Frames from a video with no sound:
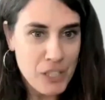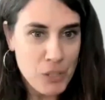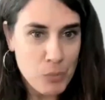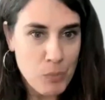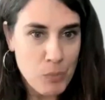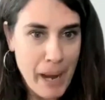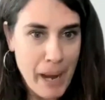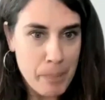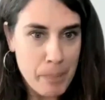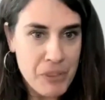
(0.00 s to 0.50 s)
of
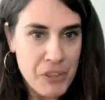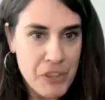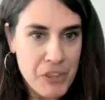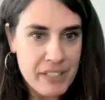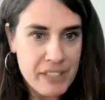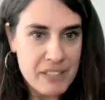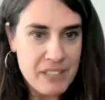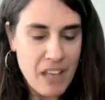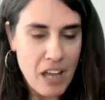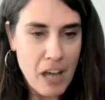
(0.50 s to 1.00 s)
wrap
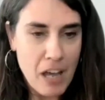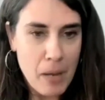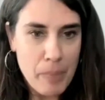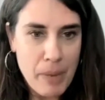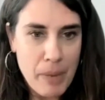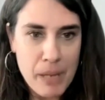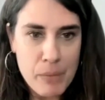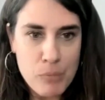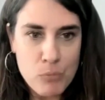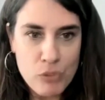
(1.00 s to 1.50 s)
things
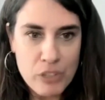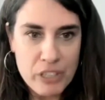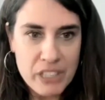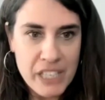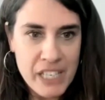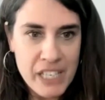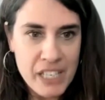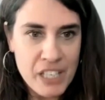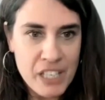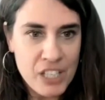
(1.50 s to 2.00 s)
up. I'm
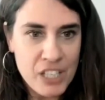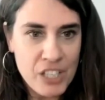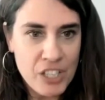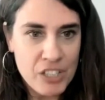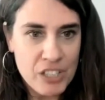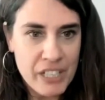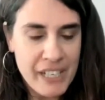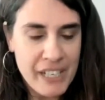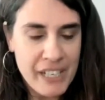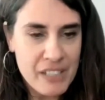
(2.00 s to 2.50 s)
really
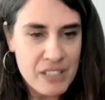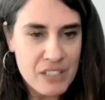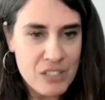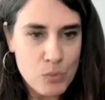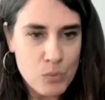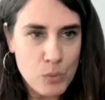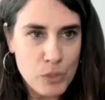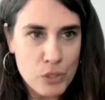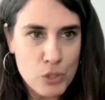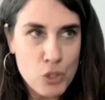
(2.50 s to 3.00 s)

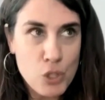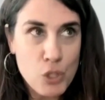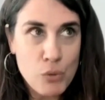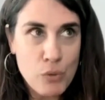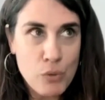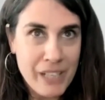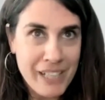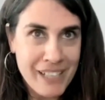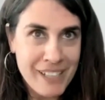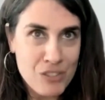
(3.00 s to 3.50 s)
curious. Well,
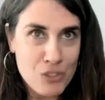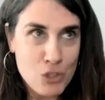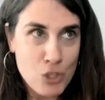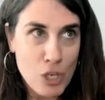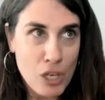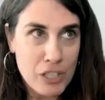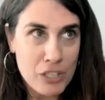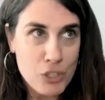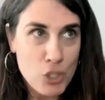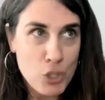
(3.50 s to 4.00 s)
I guess
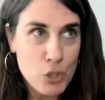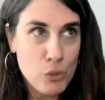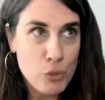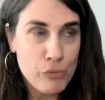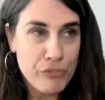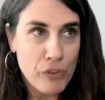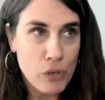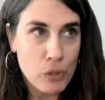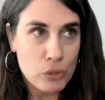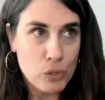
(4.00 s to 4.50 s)
a
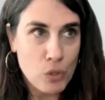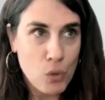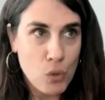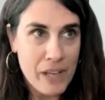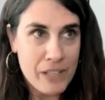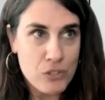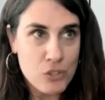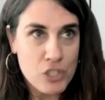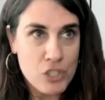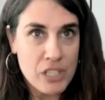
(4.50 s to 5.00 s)
twofold
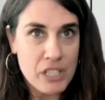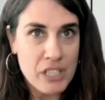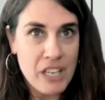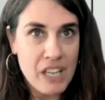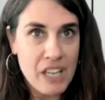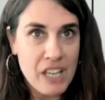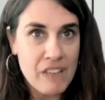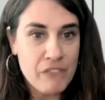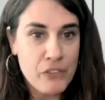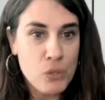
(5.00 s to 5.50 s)
question.
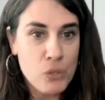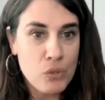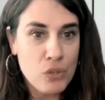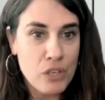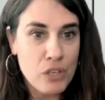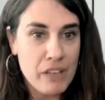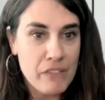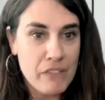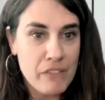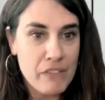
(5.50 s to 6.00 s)
If
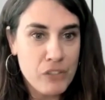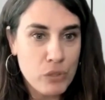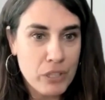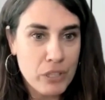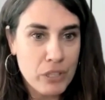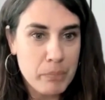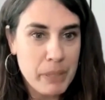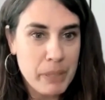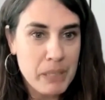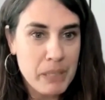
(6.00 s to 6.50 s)
you
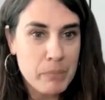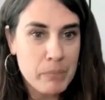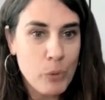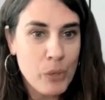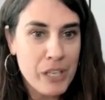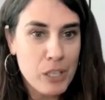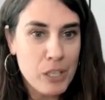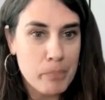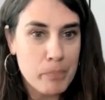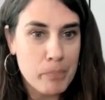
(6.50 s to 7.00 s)
could
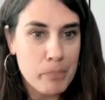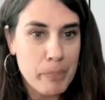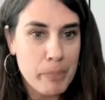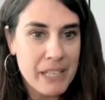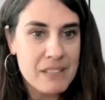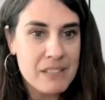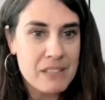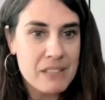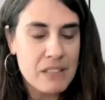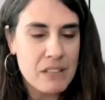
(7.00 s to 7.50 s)
pinpoint your
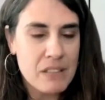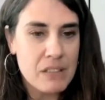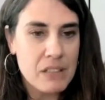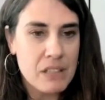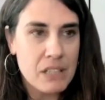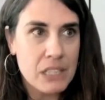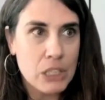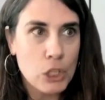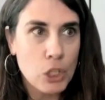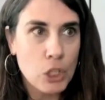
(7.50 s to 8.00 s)
biggest
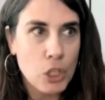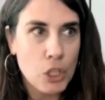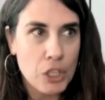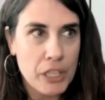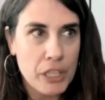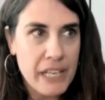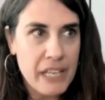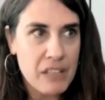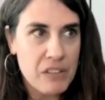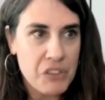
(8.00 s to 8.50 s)

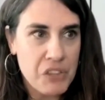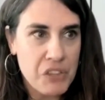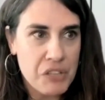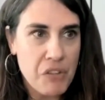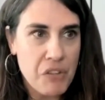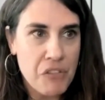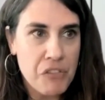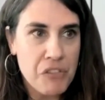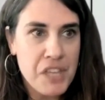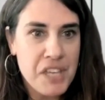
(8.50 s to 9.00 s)
learning thing,
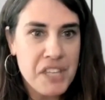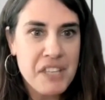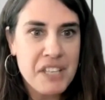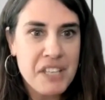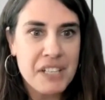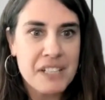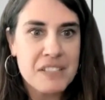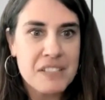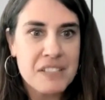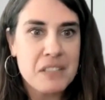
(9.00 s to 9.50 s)
the thing
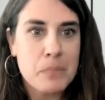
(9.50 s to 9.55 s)
that has